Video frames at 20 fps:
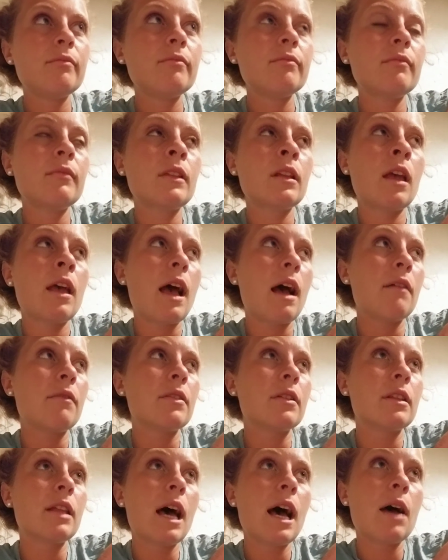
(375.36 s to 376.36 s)
after
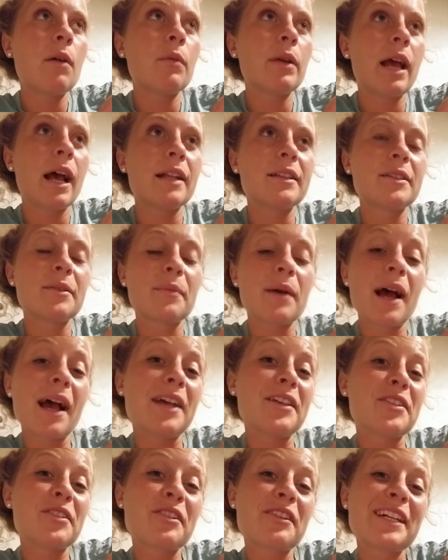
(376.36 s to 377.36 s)
that, we had some ice
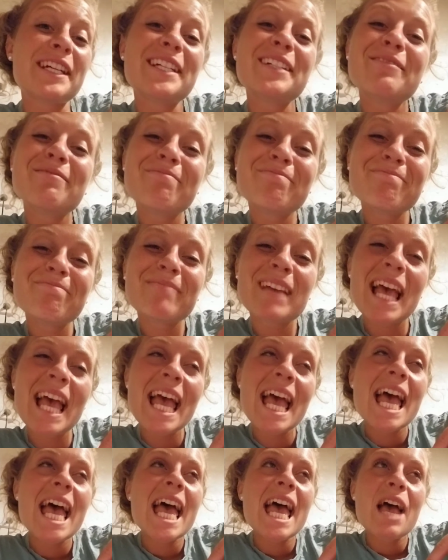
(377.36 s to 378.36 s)
cream,
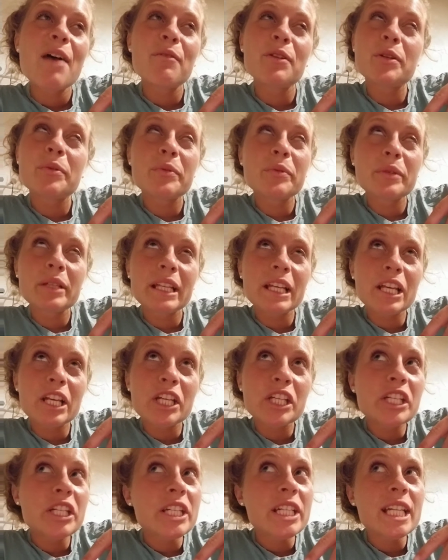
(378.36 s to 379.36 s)
which was really
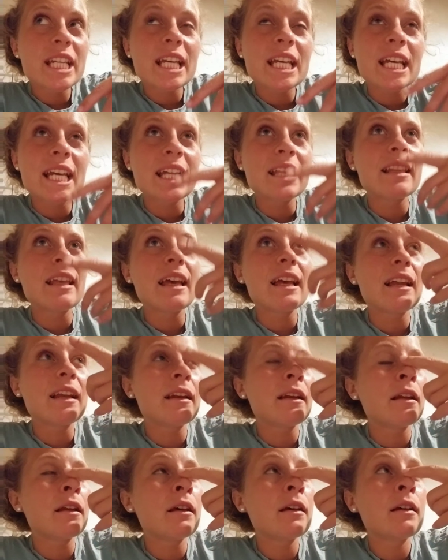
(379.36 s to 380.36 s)
good. And then
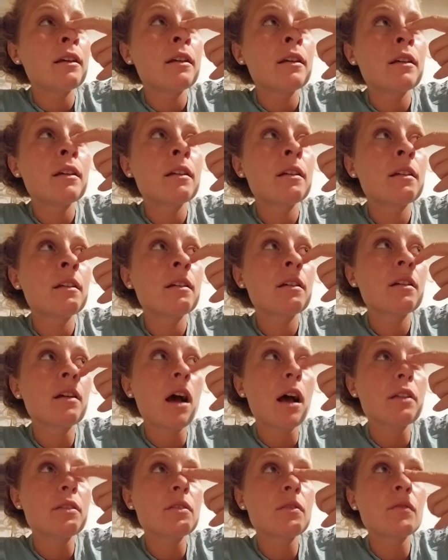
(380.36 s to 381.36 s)
got some
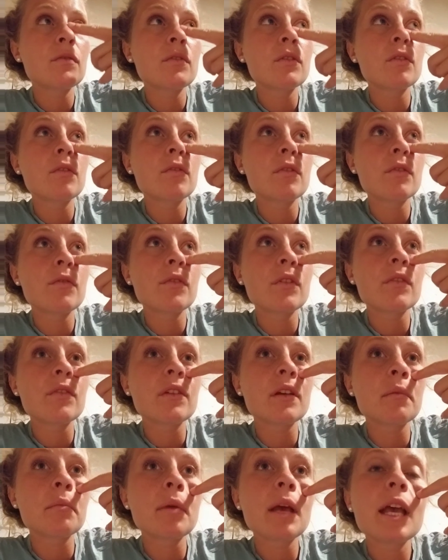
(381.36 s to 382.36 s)
food for Vivian
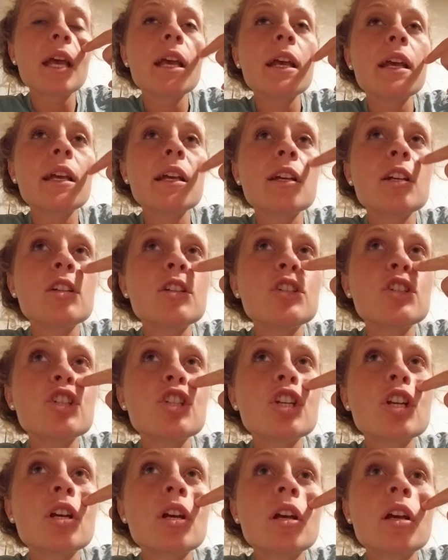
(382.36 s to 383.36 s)
Page
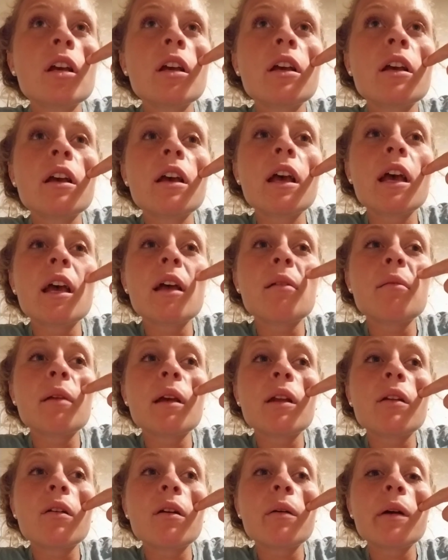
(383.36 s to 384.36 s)
and made our
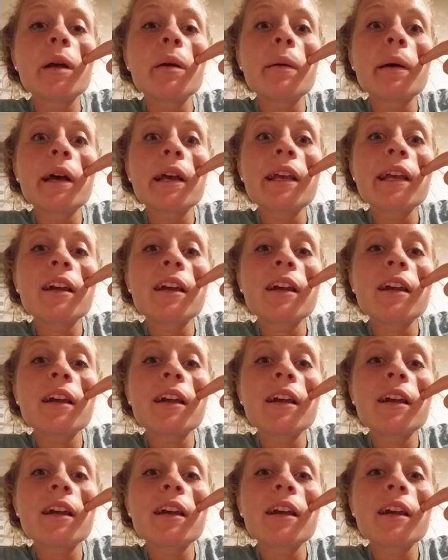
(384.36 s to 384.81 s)
way back here.